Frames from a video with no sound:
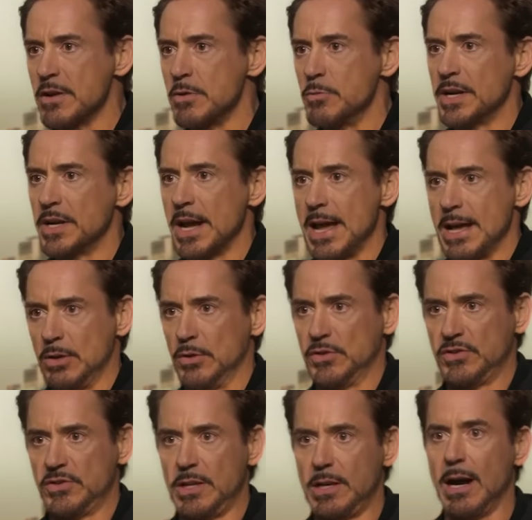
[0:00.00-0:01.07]
but it doesn't
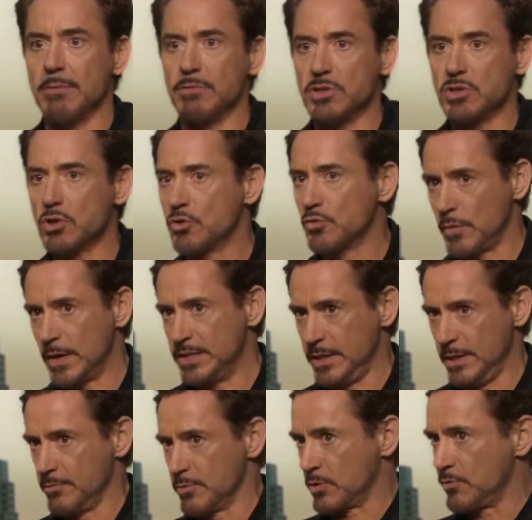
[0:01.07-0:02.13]
really seem to have truly
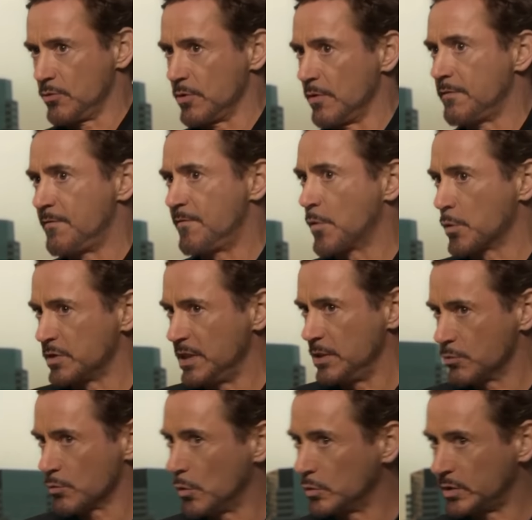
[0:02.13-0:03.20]
appreciated their
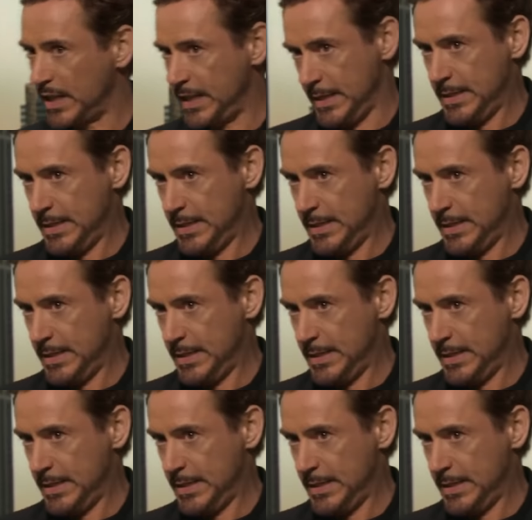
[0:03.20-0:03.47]
extent.